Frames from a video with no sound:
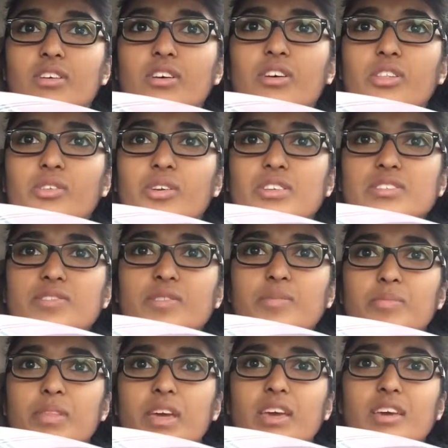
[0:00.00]
all the rest of
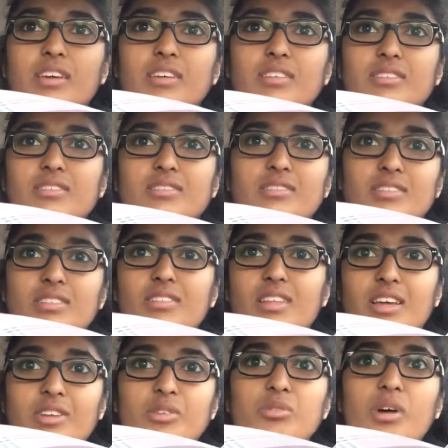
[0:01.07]
they
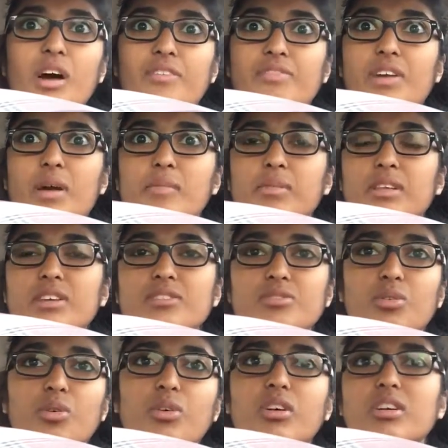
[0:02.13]
do have families,
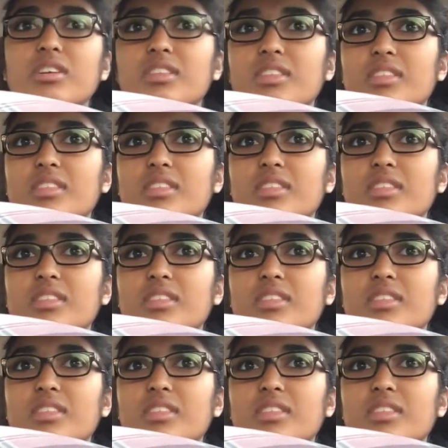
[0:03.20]
or